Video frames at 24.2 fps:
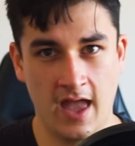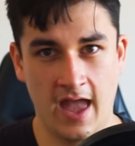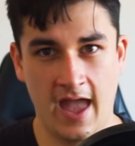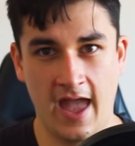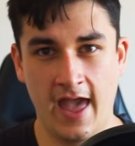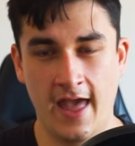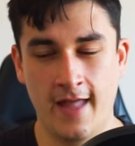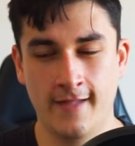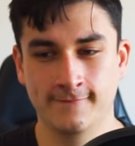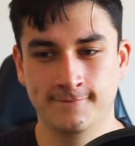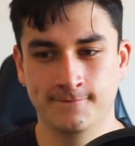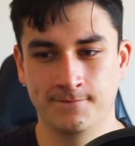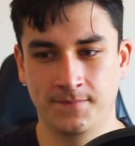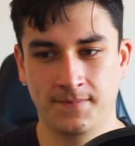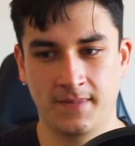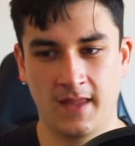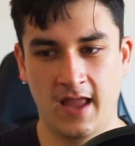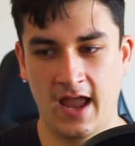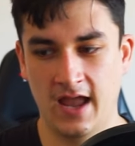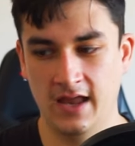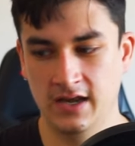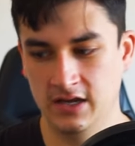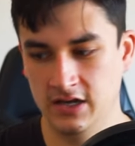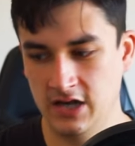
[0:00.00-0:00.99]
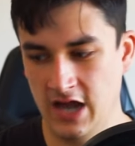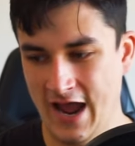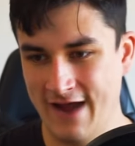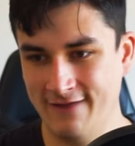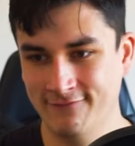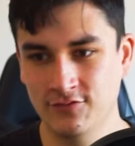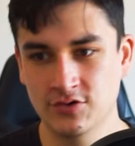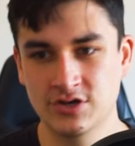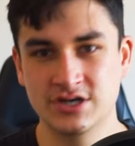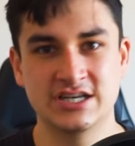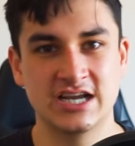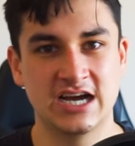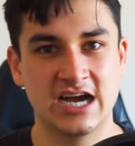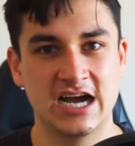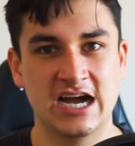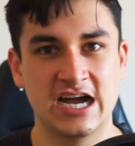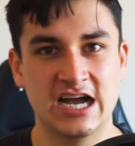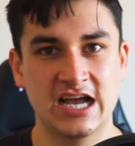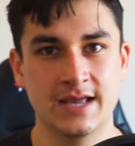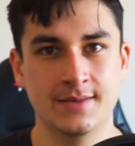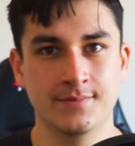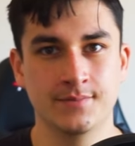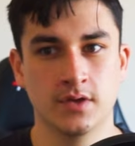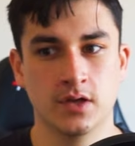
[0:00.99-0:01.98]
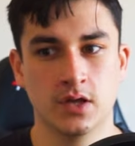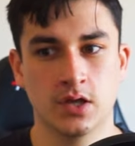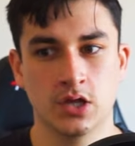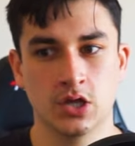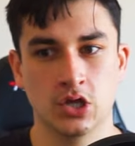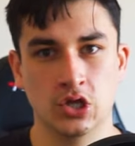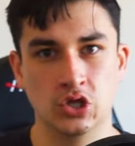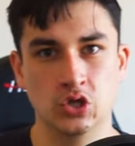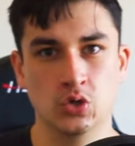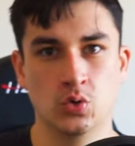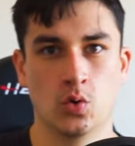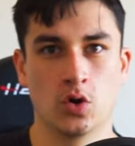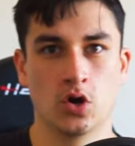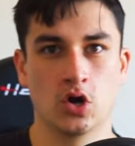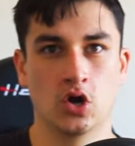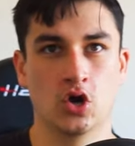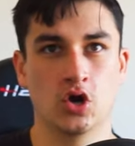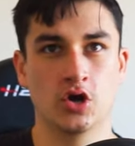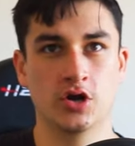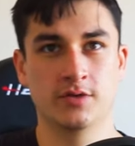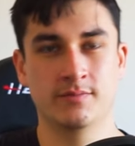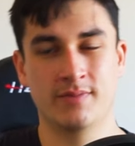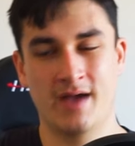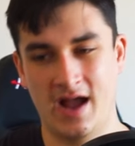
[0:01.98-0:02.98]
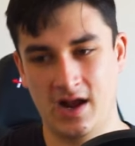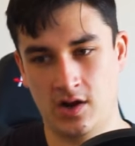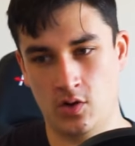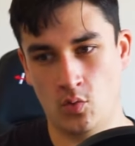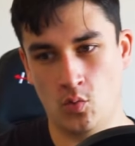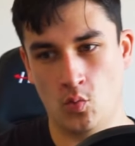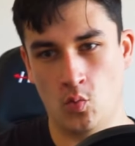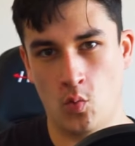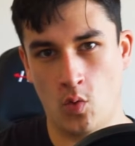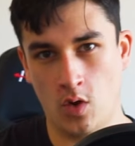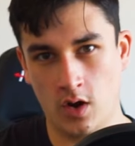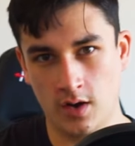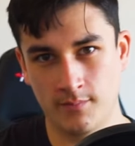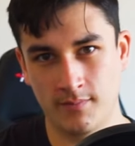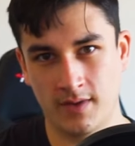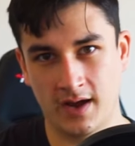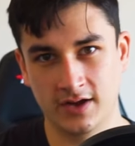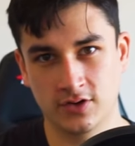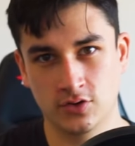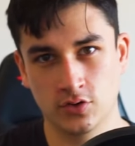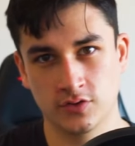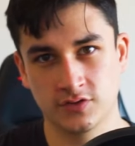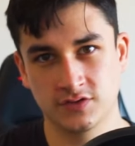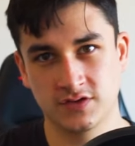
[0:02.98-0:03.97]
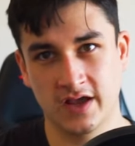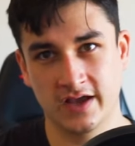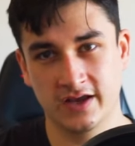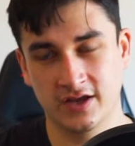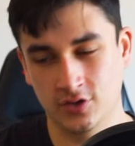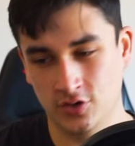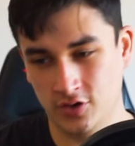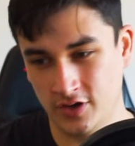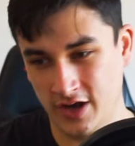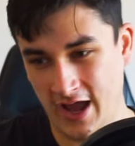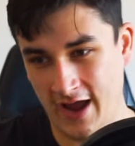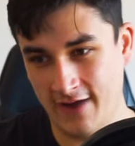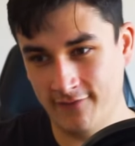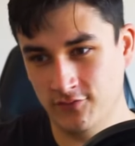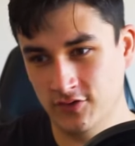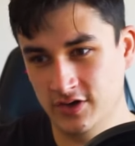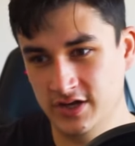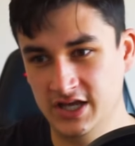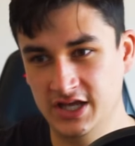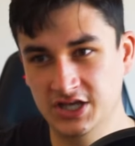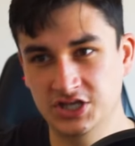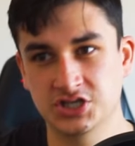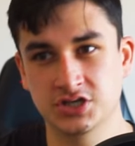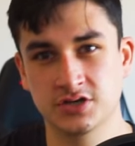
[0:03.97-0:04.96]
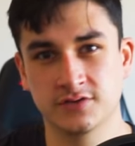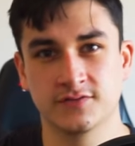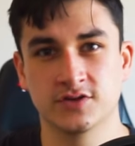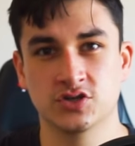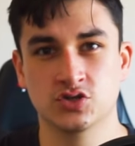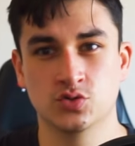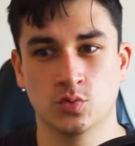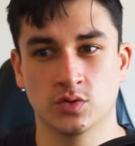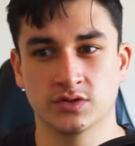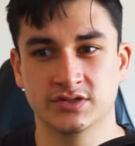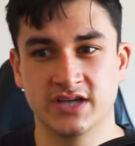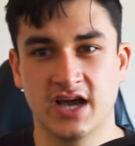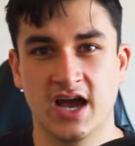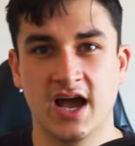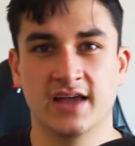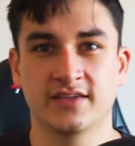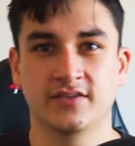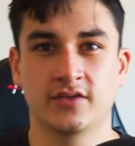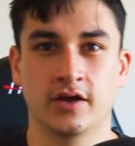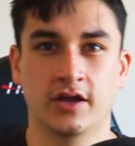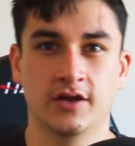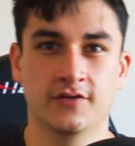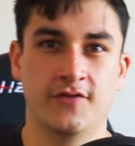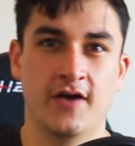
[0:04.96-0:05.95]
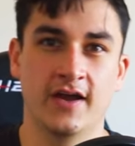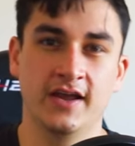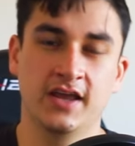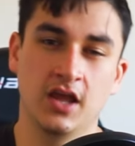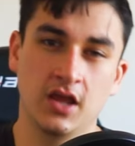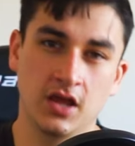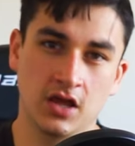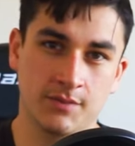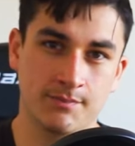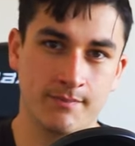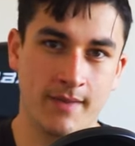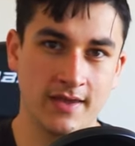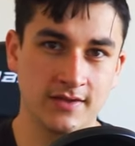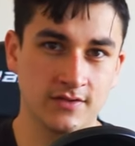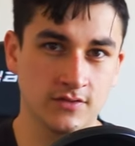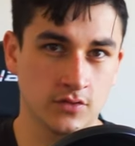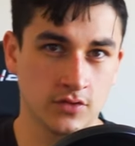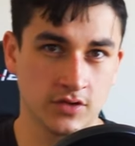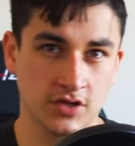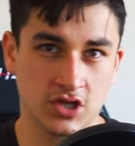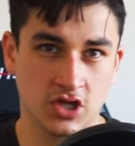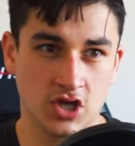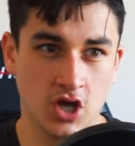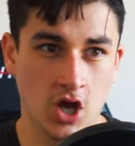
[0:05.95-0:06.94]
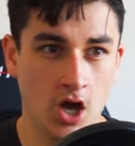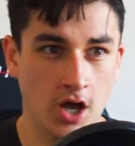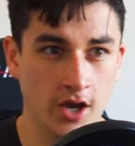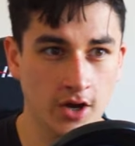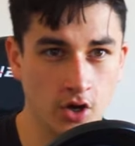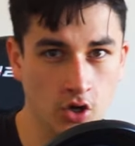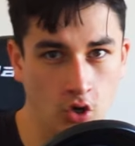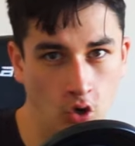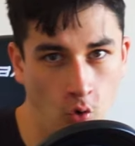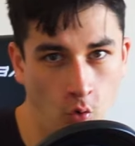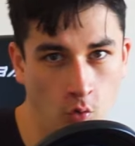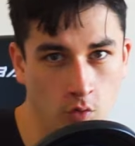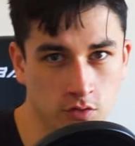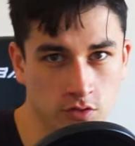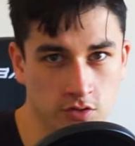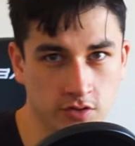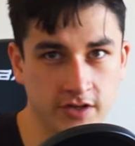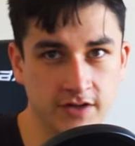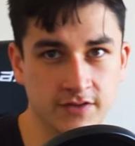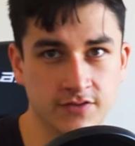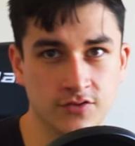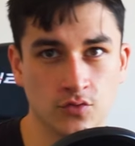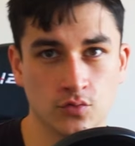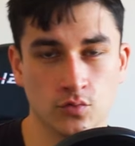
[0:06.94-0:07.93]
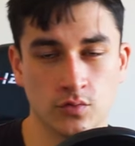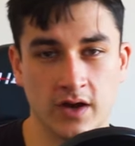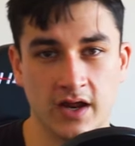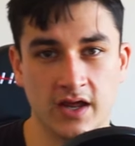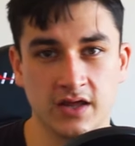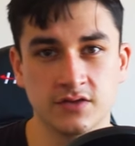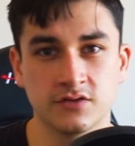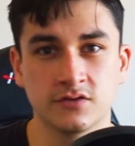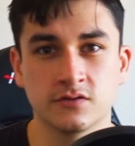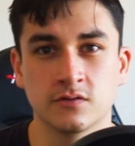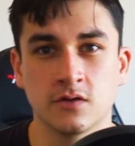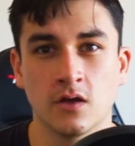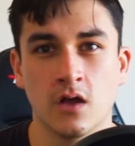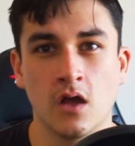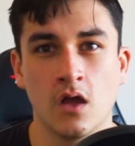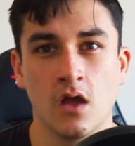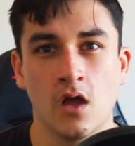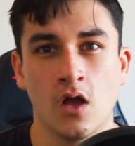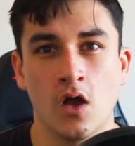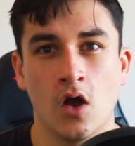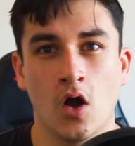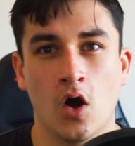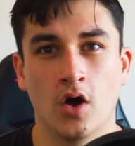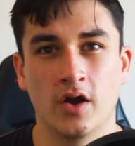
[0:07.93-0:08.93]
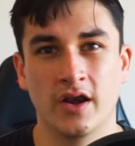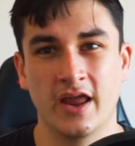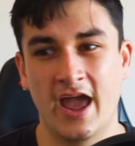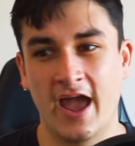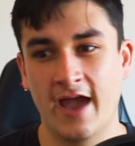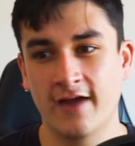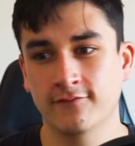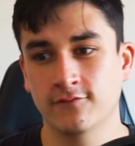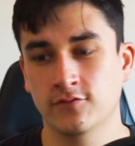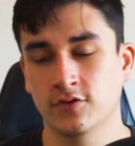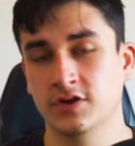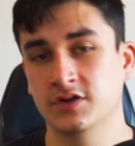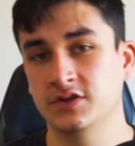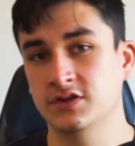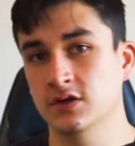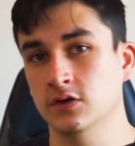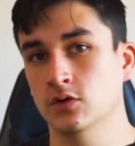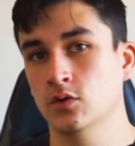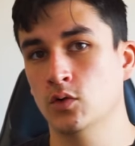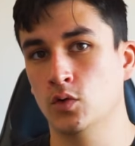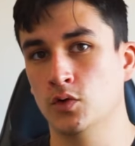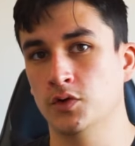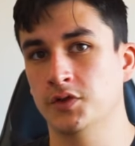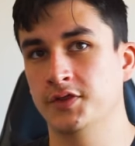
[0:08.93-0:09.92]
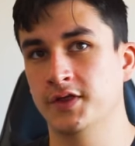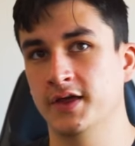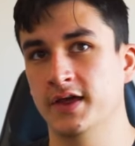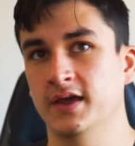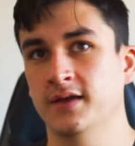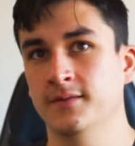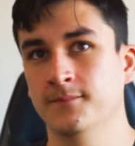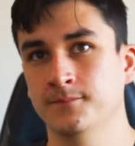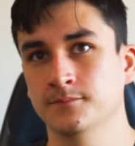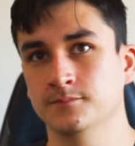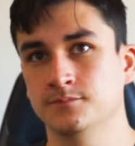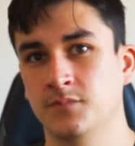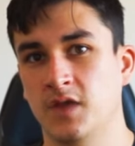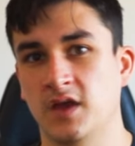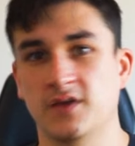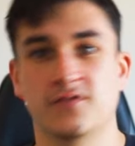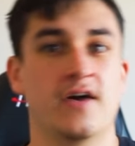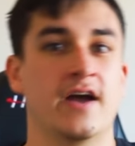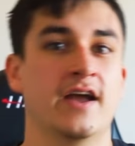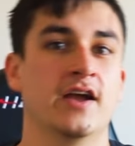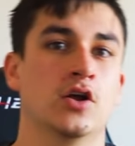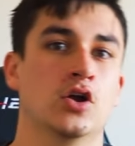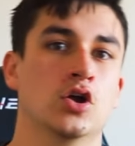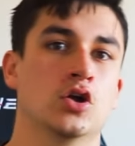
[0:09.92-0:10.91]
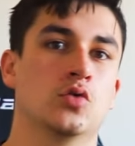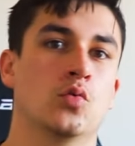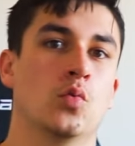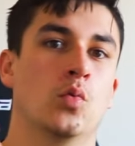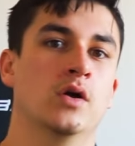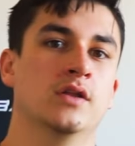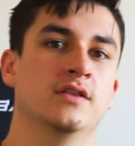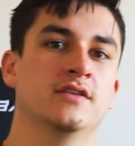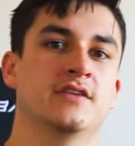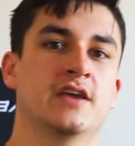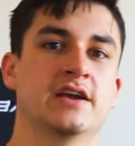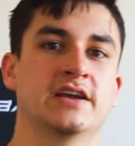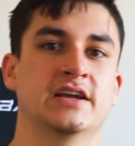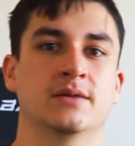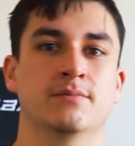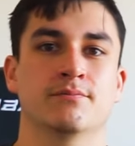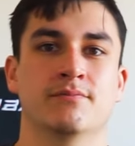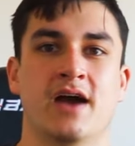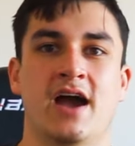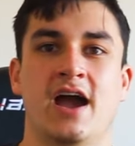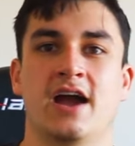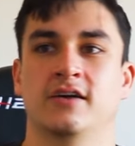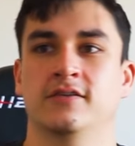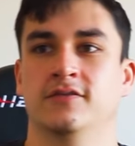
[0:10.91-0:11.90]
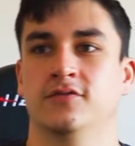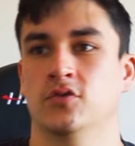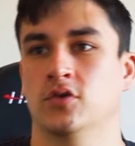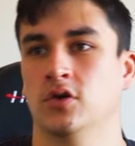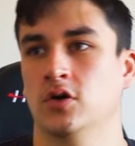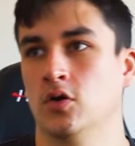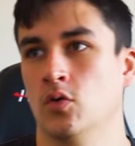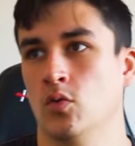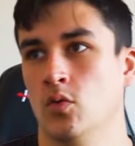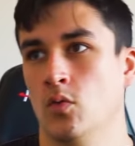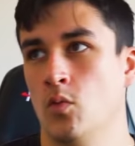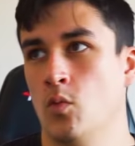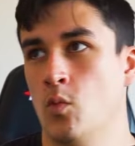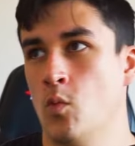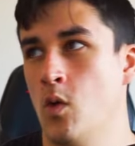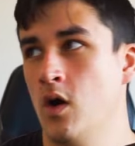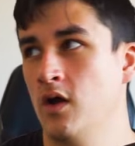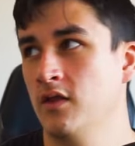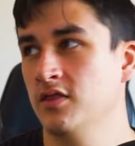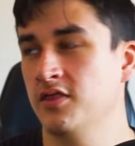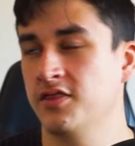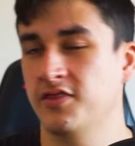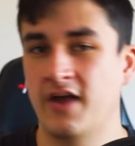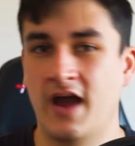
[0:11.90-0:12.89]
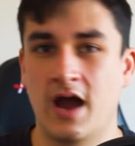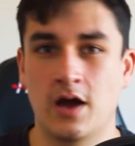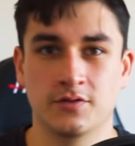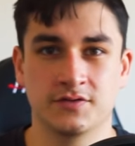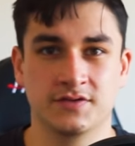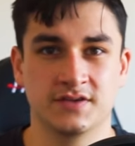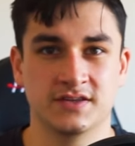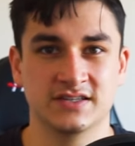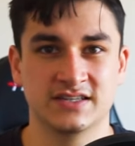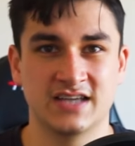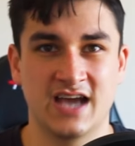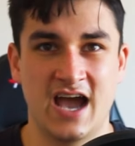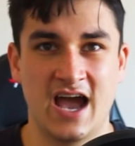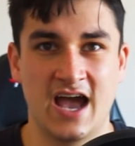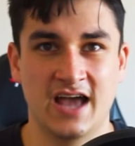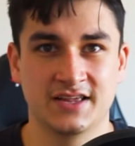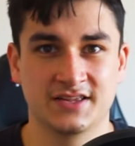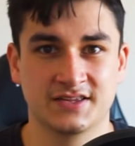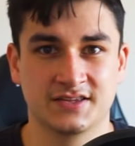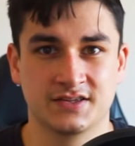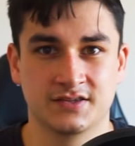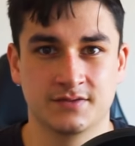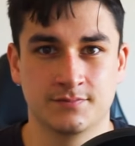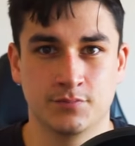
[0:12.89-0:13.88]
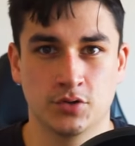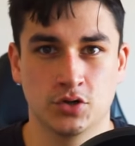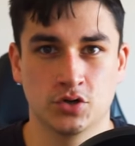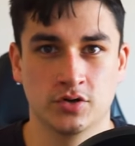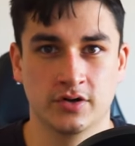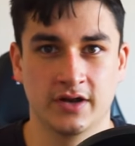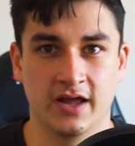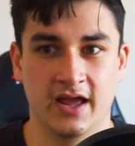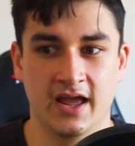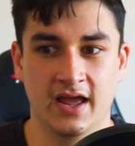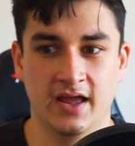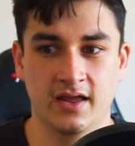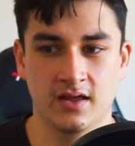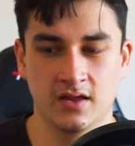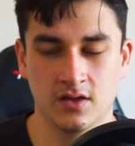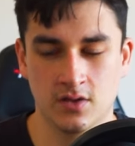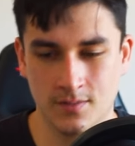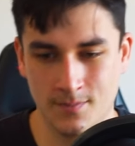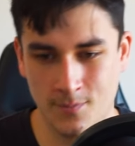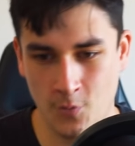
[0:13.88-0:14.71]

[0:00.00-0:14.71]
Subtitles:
And every time you are earning back 1 microsecond on each individual task, like if I can basically cut a corner in the race on every single thing, if I earn 1 second back for 1,000 tasks per day,